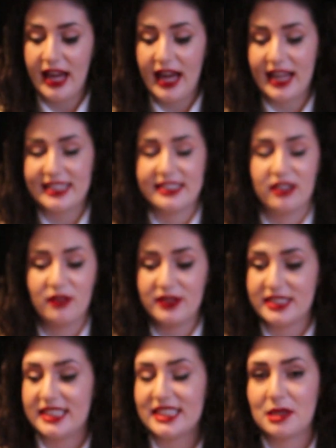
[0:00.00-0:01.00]
And
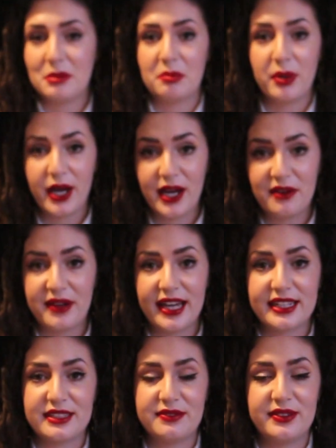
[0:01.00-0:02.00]
obviously it's going to be
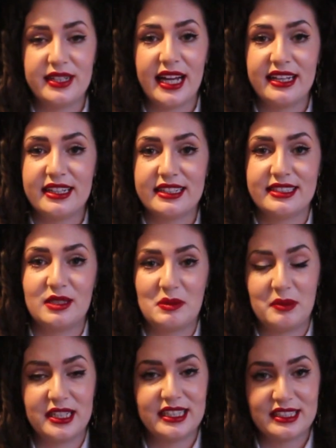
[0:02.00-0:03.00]
perfect for next
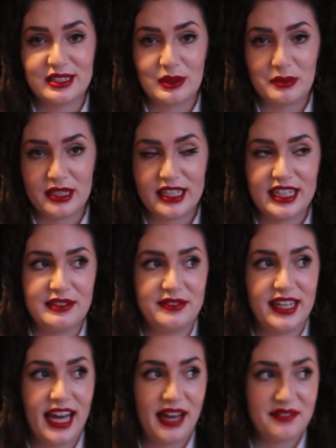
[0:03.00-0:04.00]
spring and summer if
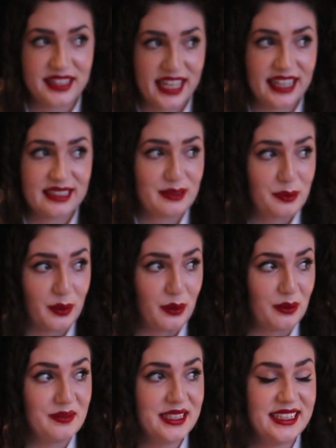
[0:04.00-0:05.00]
it ever gets
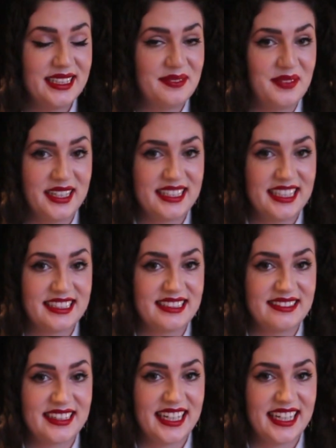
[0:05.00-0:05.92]
warm in Manchester